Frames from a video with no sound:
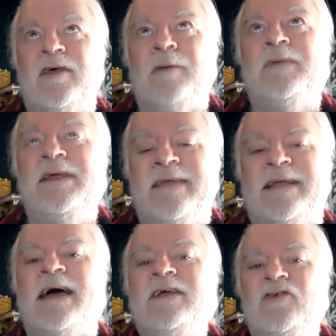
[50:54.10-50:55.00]

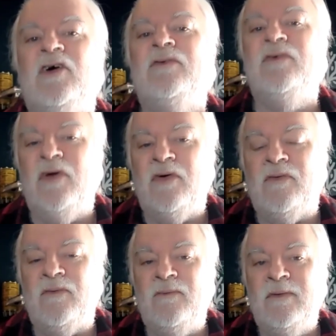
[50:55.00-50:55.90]
accepting that I don't
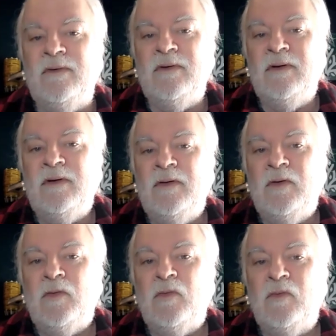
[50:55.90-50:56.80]
know
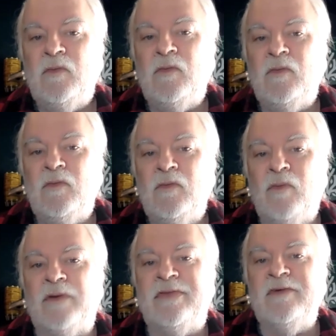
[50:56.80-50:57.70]

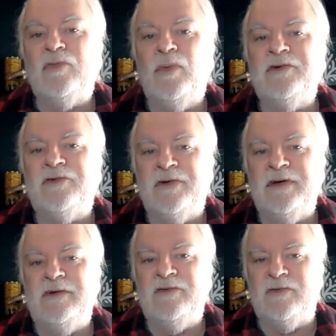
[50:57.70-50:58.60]
what this one
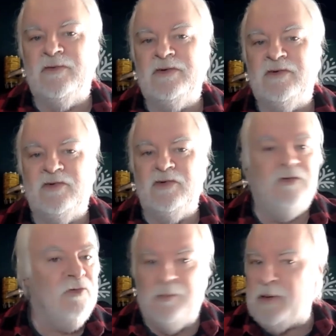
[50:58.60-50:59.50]
trade is going to
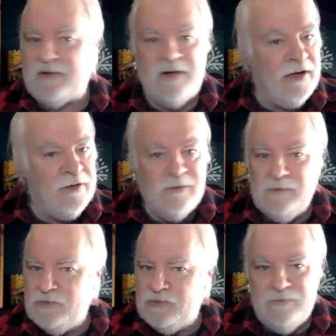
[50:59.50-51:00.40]
do. No matter
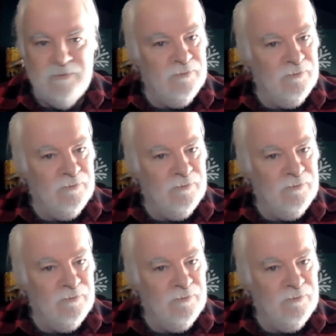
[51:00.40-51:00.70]
how